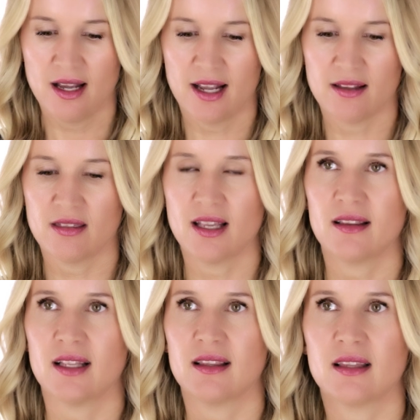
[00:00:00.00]
I
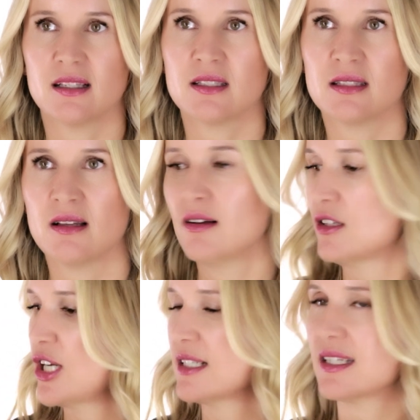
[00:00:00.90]
think that this
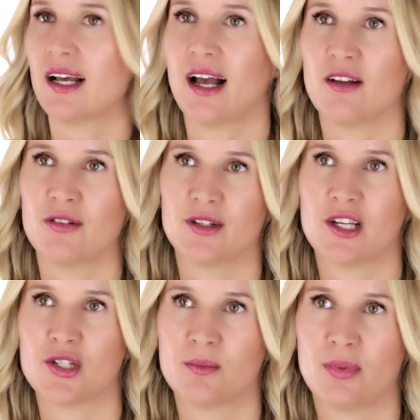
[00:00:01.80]
Chantecaille foundation